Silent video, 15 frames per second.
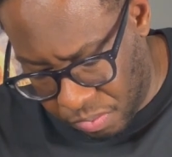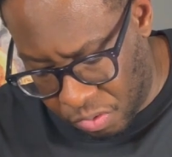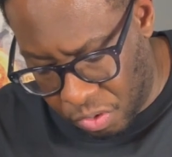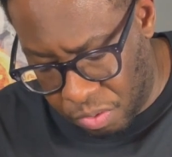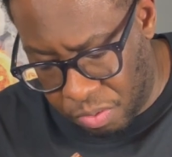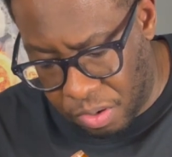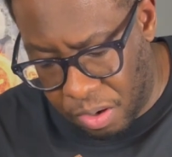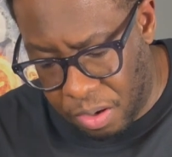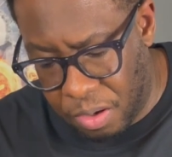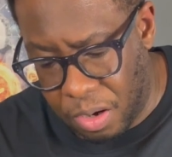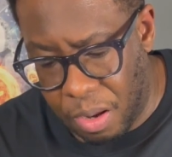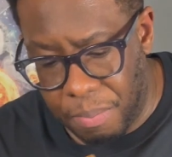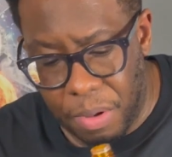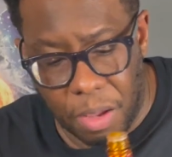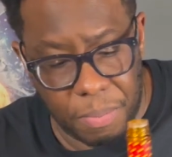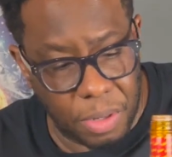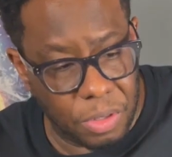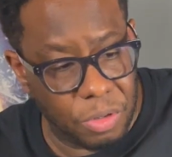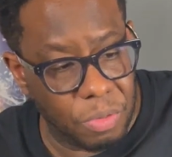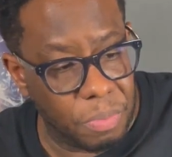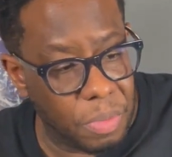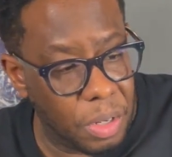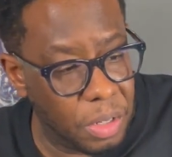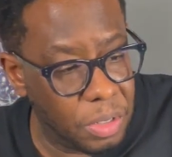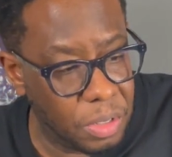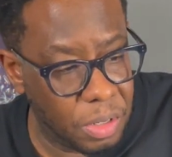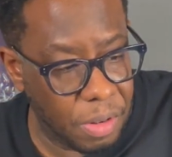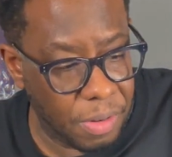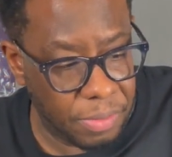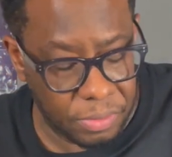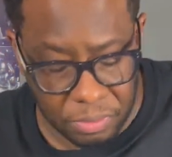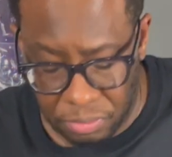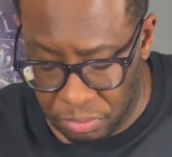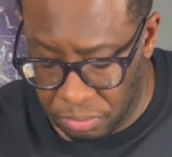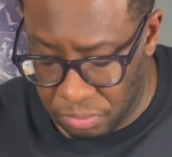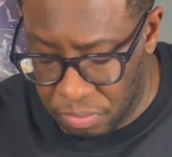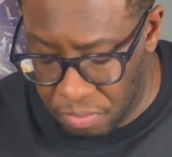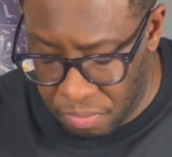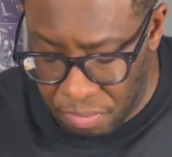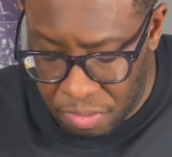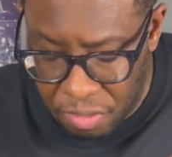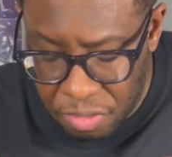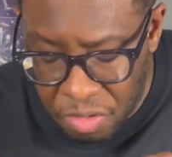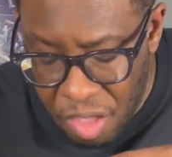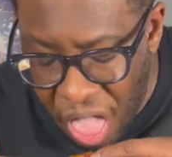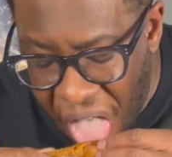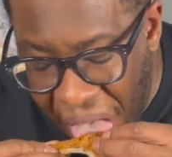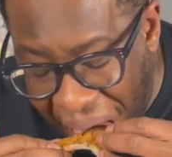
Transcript: Okay, that may be too much. Let's see.